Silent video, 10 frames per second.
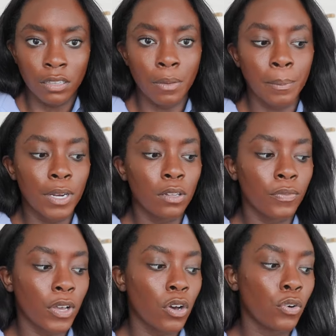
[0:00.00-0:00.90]
the middle
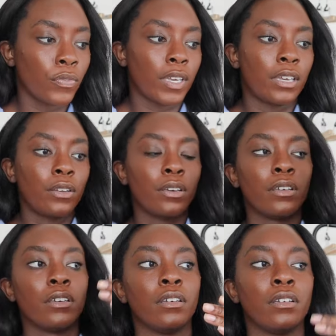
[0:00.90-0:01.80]
of COVID
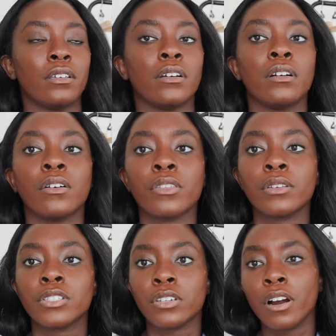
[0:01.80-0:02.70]
or
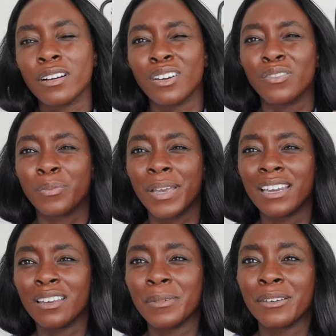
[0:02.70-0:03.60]
the start of the
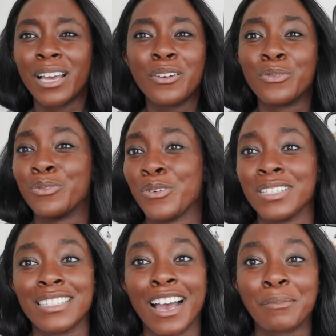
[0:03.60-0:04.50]
pandemic. I don't know
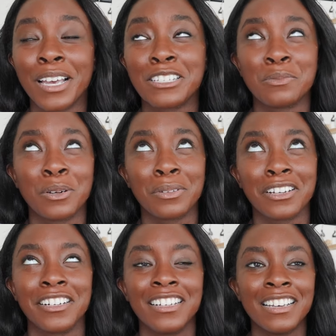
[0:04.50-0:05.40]
the timeline, it's been a
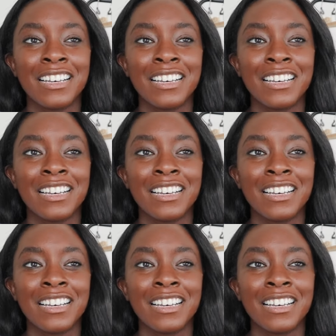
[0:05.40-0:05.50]
blur.